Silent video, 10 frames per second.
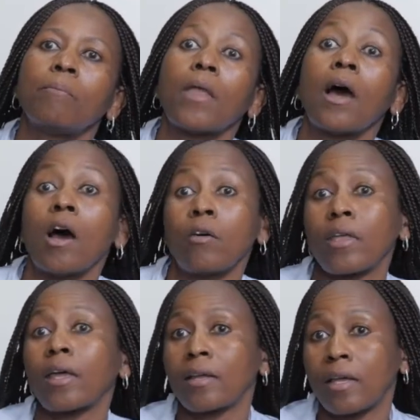how
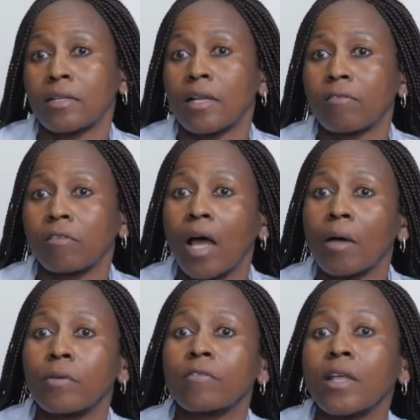they can get a level
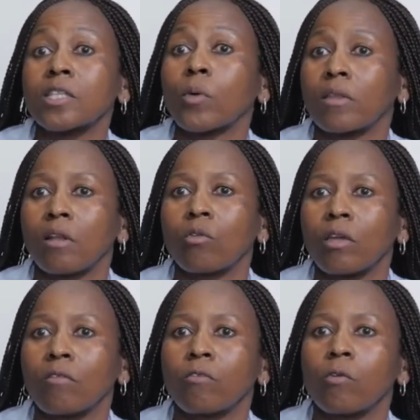up if that's what they're
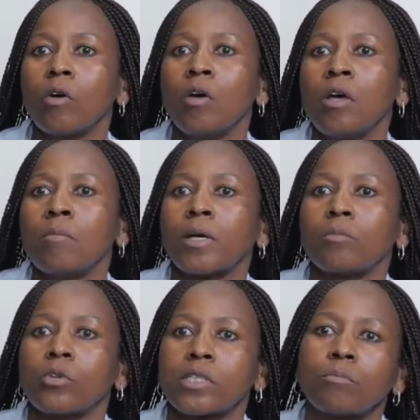looking for. But
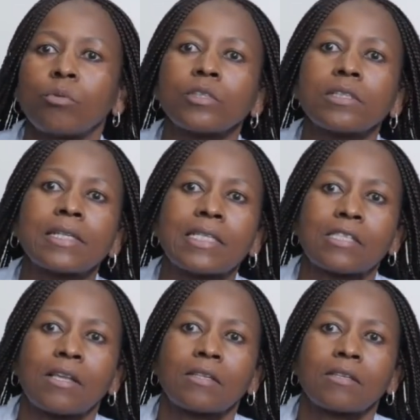most importantly is
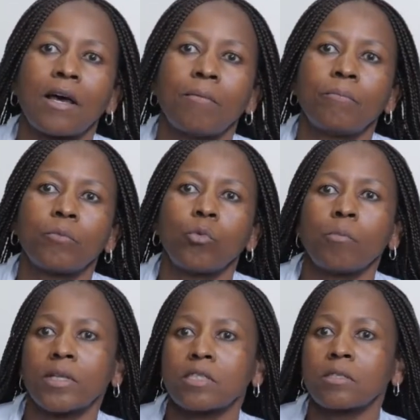that we
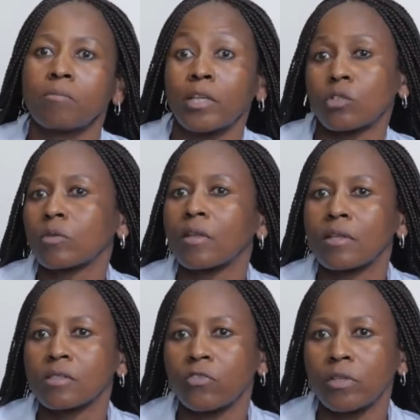must make sure that
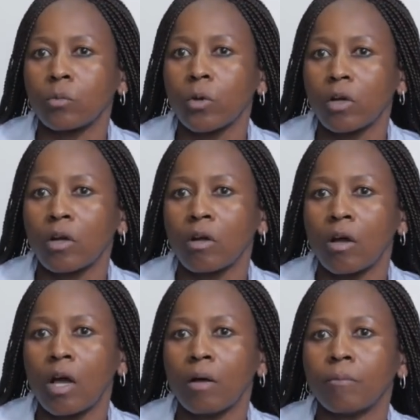there's real work
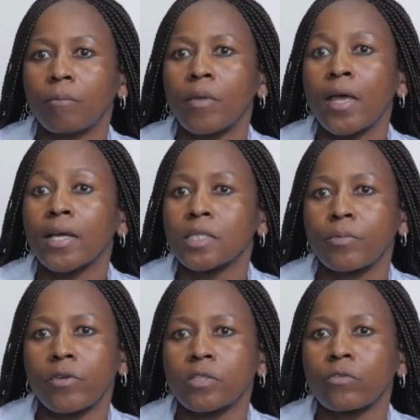
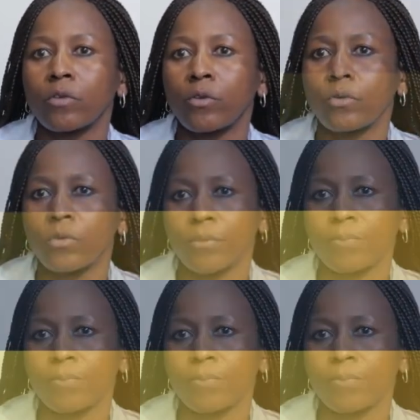experience for the youth.